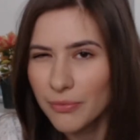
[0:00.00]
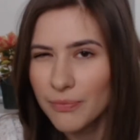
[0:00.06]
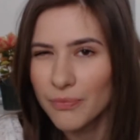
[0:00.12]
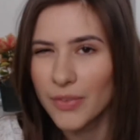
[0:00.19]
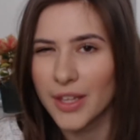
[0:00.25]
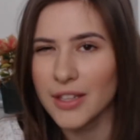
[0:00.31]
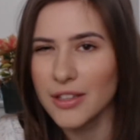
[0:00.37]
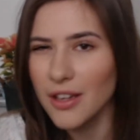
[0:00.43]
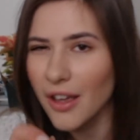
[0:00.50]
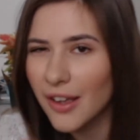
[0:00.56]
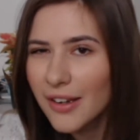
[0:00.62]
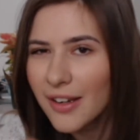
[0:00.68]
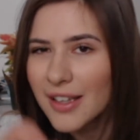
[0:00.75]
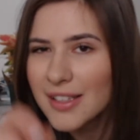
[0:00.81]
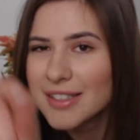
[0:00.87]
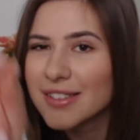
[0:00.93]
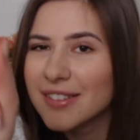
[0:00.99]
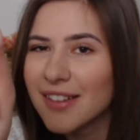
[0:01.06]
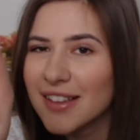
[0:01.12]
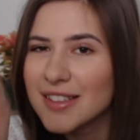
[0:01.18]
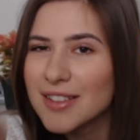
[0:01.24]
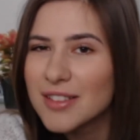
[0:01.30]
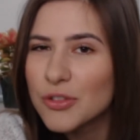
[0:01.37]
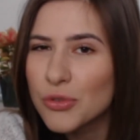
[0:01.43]
Like not
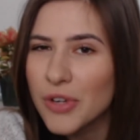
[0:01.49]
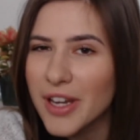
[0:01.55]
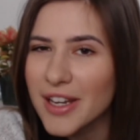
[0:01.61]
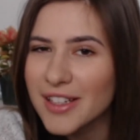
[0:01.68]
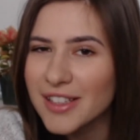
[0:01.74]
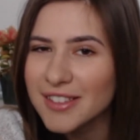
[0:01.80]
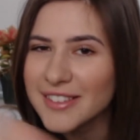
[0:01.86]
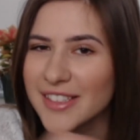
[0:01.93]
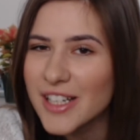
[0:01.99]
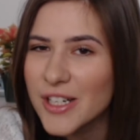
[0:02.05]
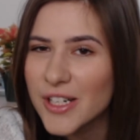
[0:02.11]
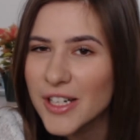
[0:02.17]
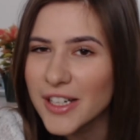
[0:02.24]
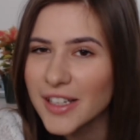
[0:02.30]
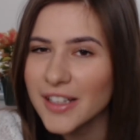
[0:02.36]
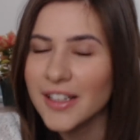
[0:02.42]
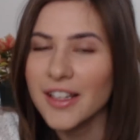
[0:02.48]
as a trained clinician,